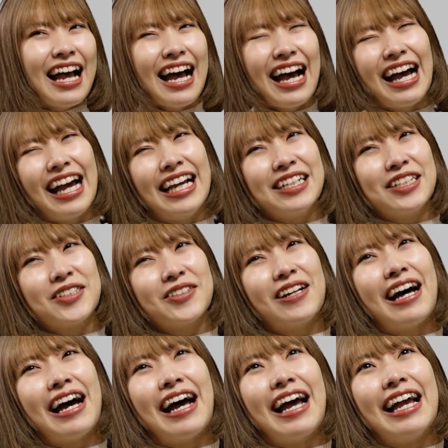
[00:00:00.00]
I
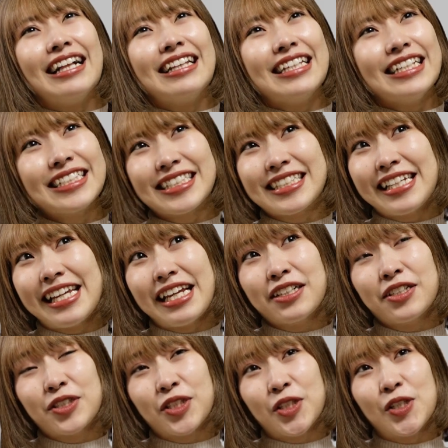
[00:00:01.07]
try listening
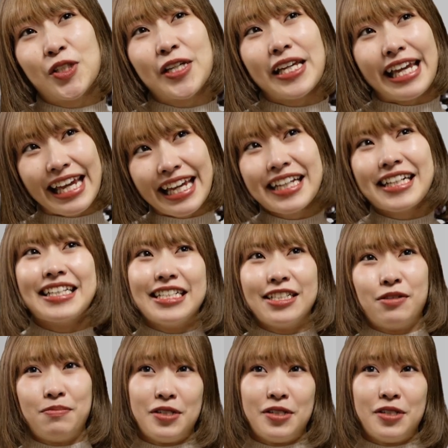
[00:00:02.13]
to English